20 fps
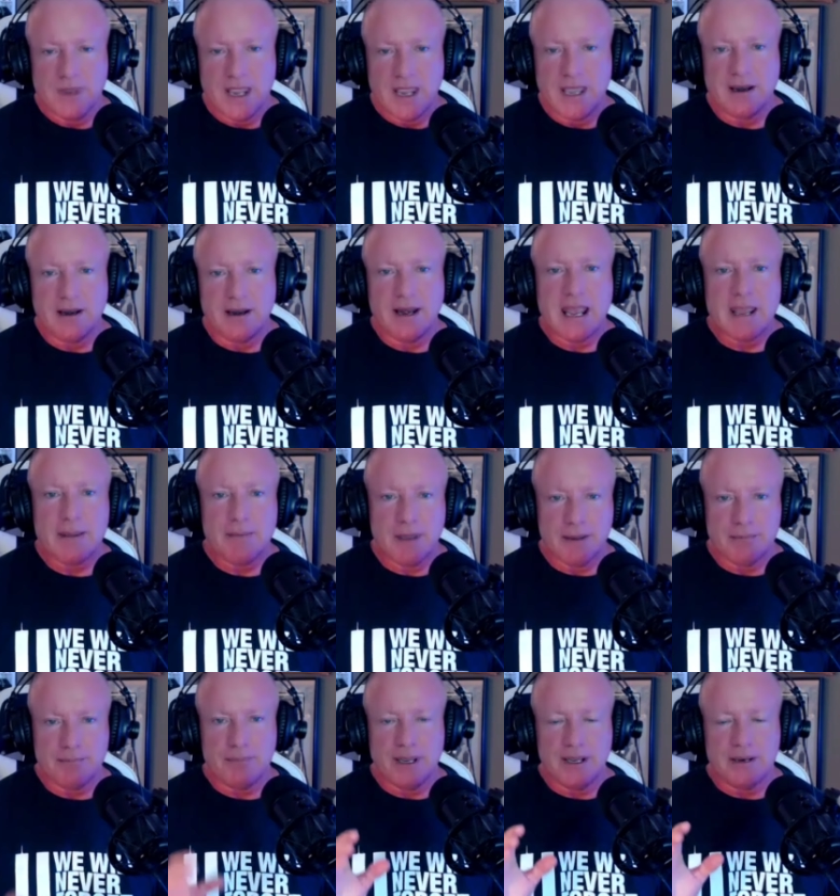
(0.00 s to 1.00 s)
It enable
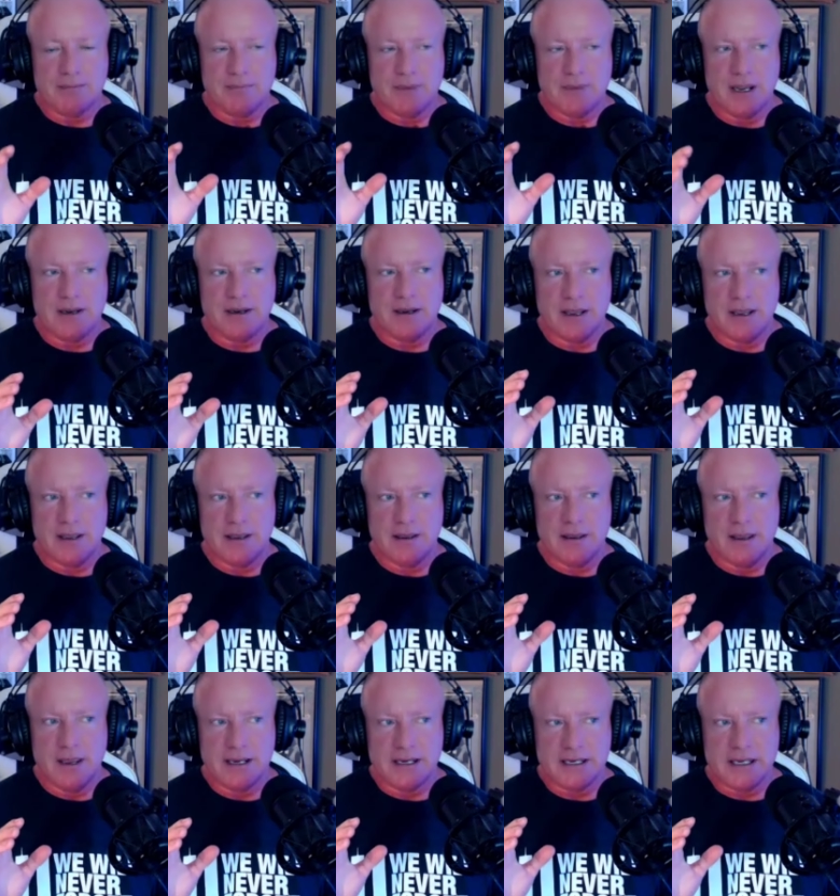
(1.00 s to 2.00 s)
it it it
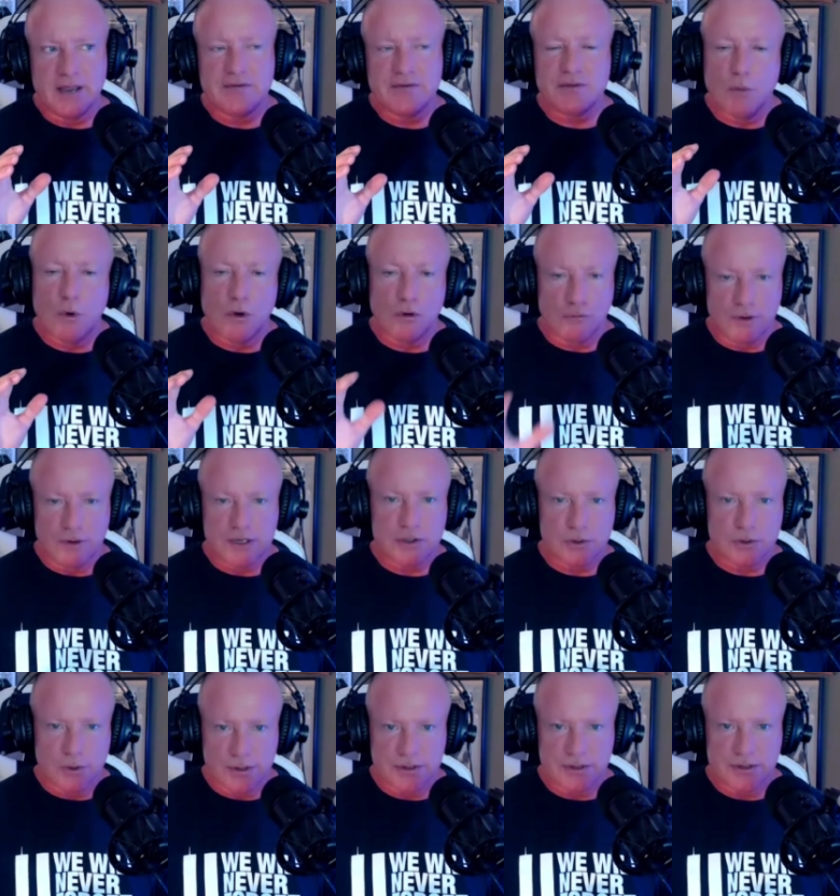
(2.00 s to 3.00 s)
it gives more
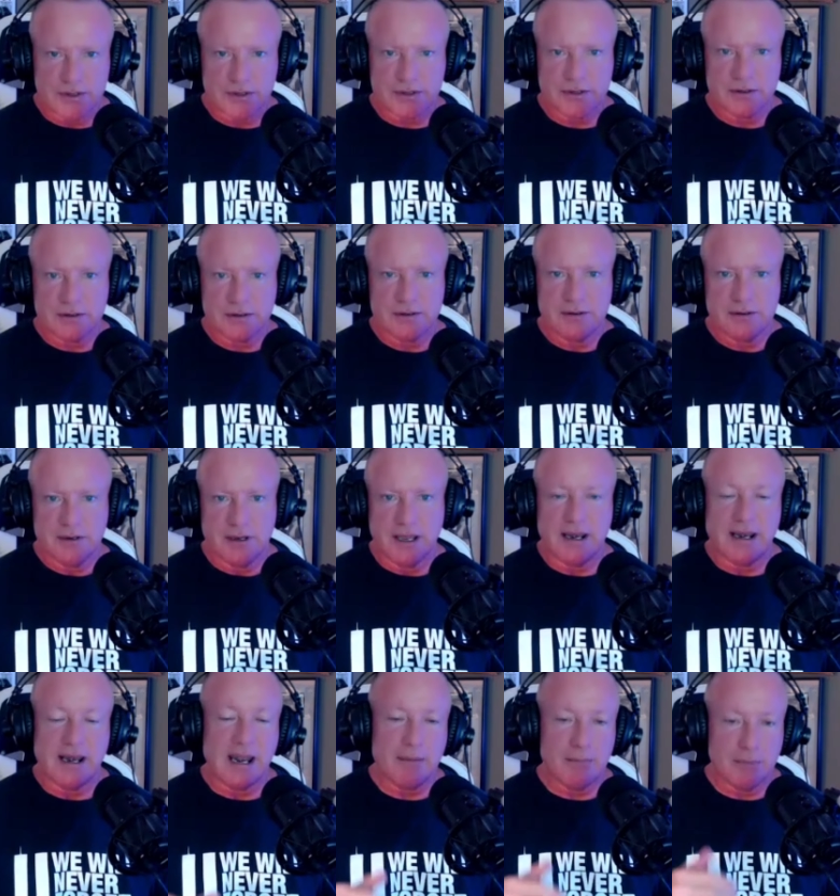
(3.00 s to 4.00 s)
resources.
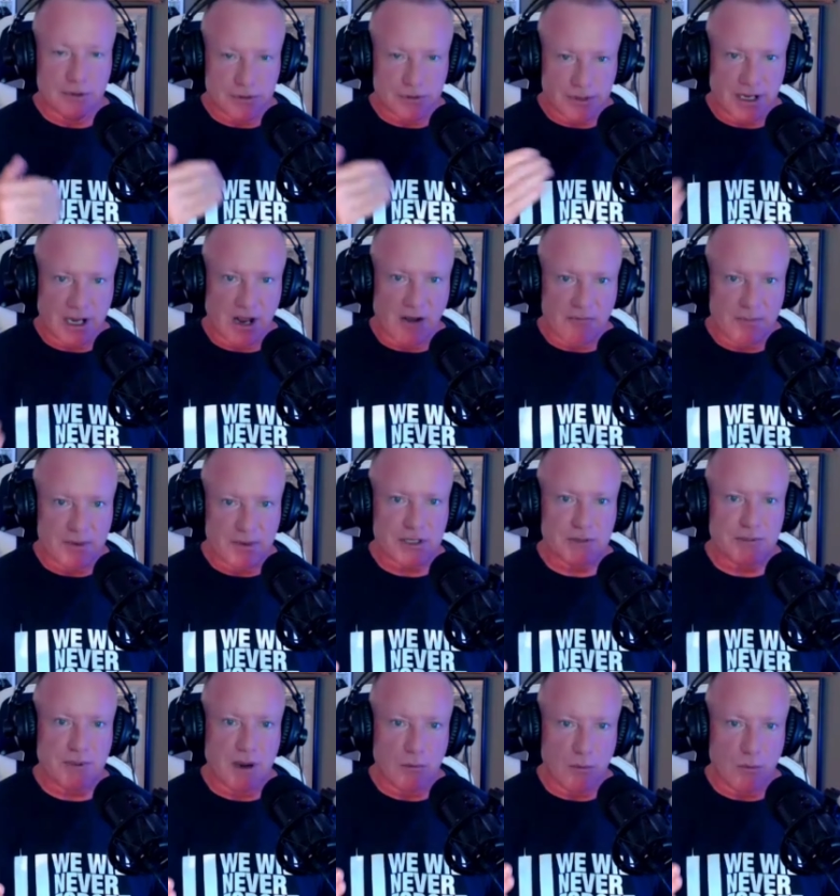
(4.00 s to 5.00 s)
It enables the government to
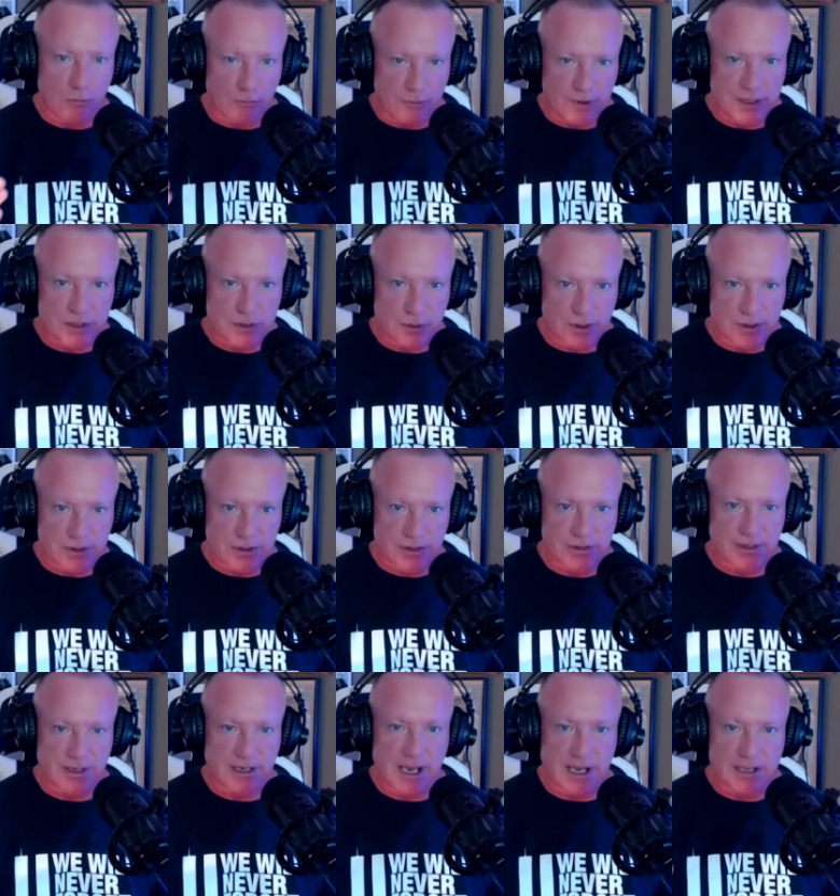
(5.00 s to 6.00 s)
spend more
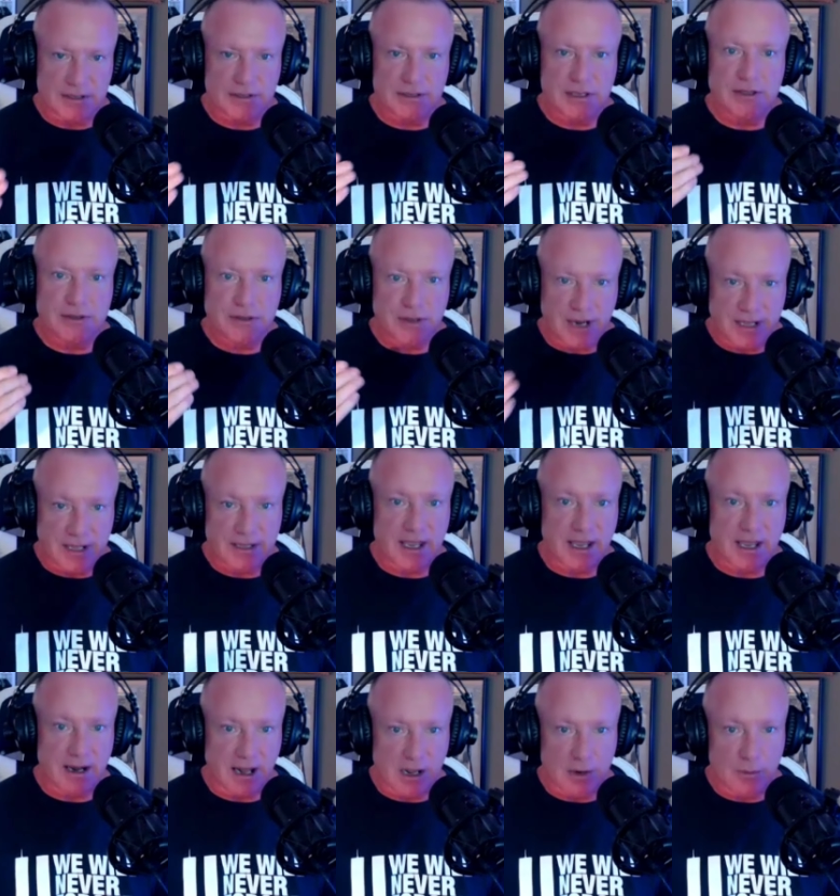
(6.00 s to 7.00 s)
resources against Tren de
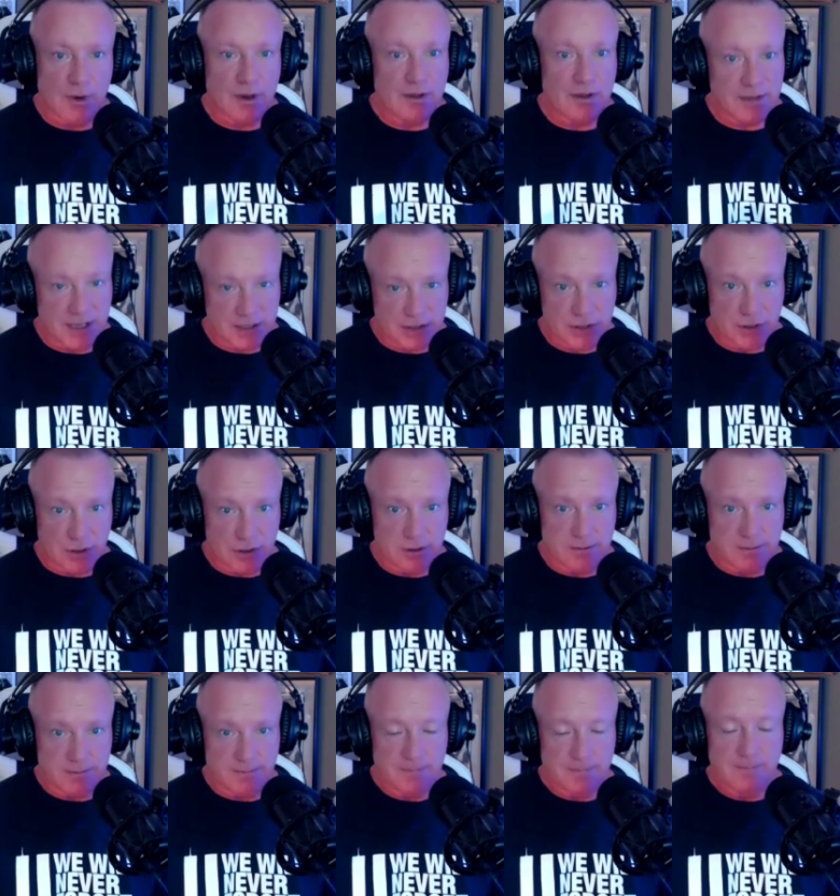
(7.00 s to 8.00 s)
Aragua. That's
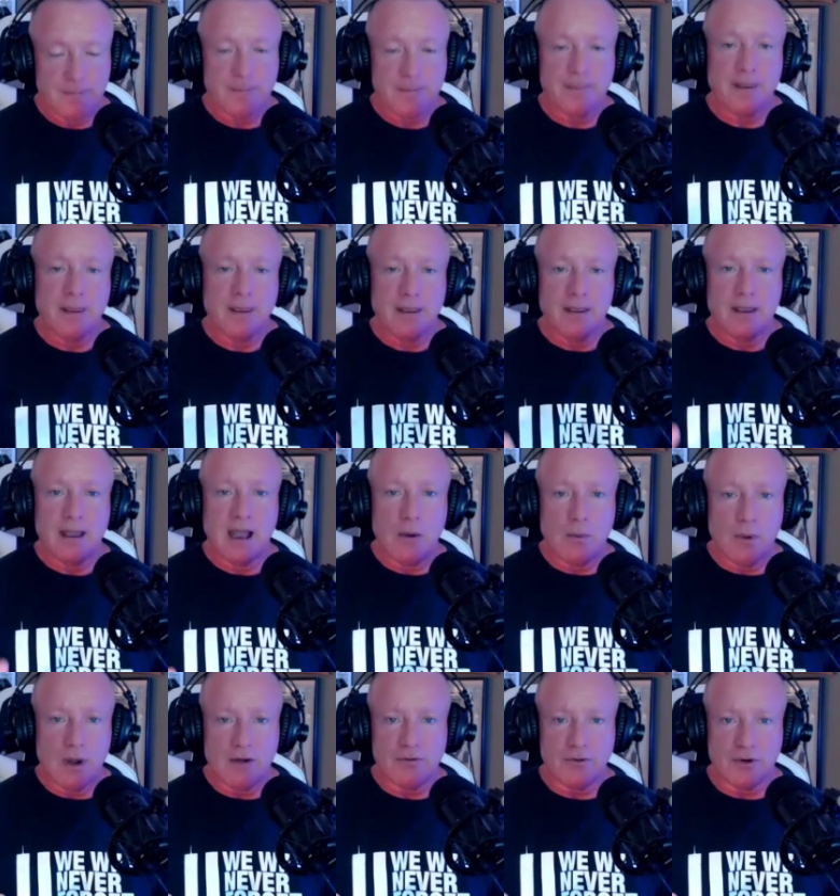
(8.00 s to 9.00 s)
good.
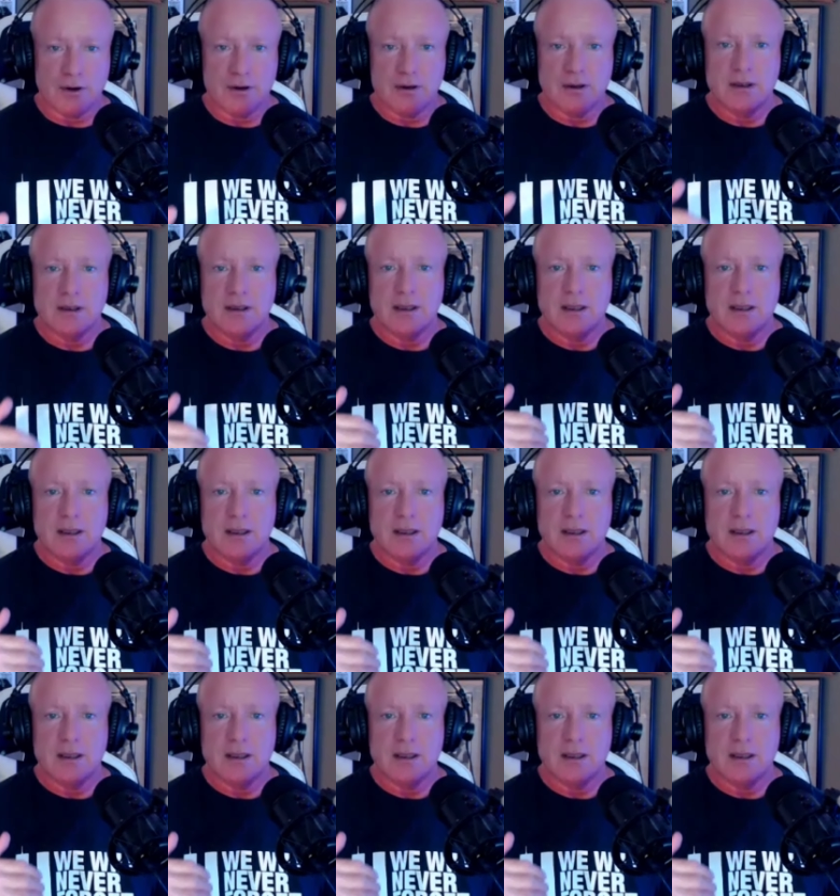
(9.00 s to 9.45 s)
However,